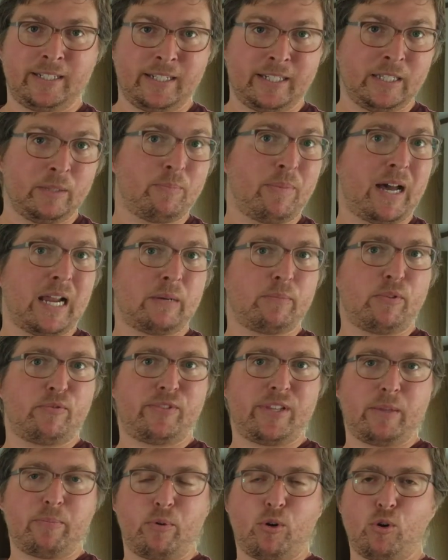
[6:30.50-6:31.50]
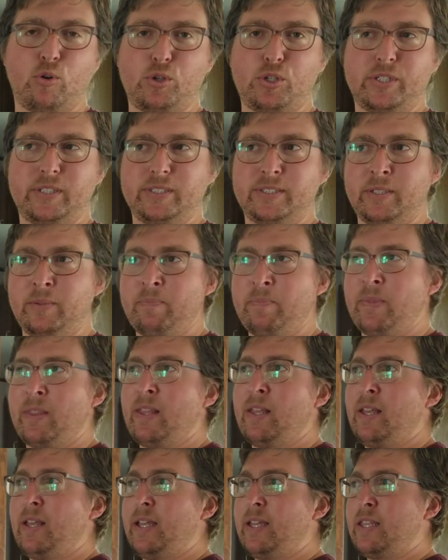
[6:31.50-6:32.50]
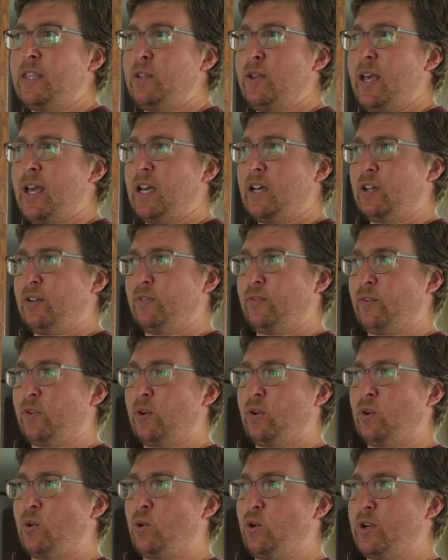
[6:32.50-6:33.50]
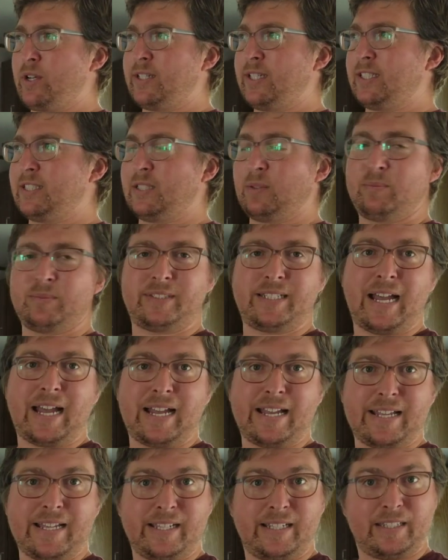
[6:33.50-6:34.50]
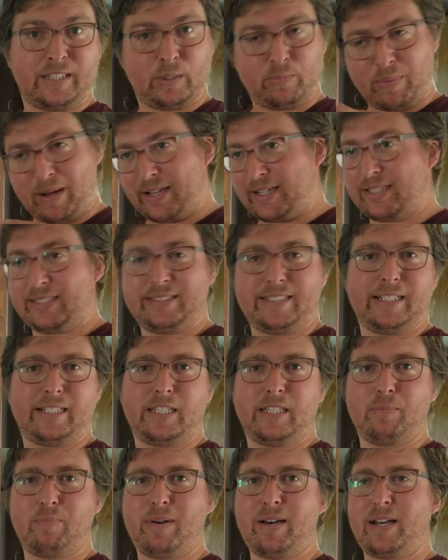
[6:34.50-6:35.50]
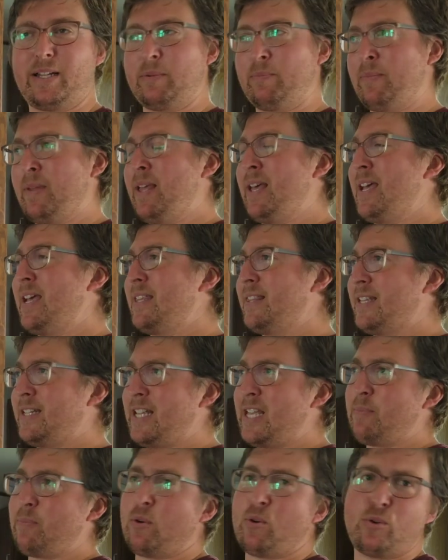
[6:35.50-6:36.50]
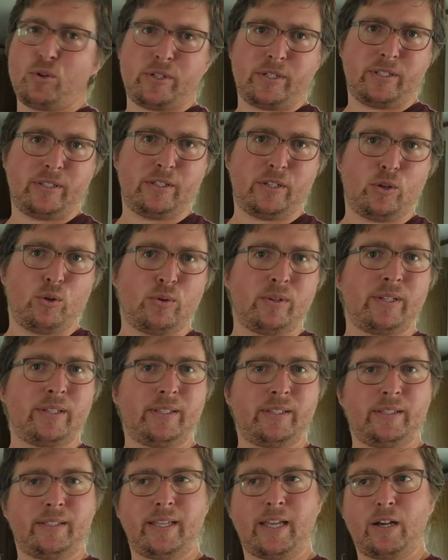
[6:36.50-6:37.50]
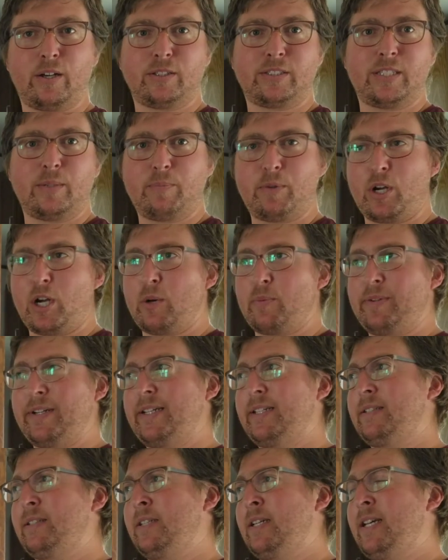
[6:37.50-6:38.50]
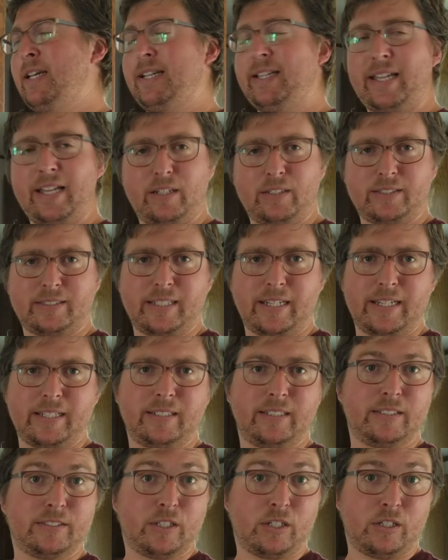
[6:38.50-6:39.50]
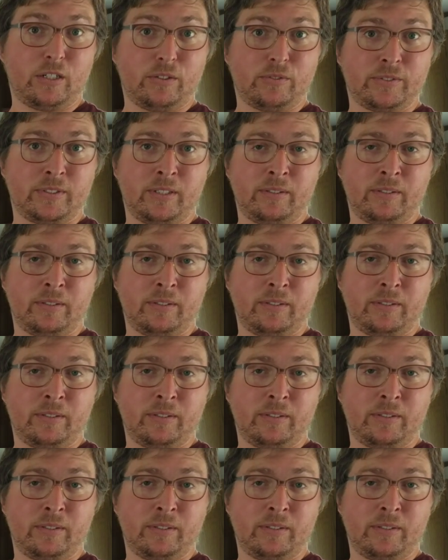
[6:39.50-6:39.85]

in the bottom of deep oceans. You have organisms dying and their bodies sink to the bottom. In the deep ocean, though, calcium carbonate, calcite dissolves.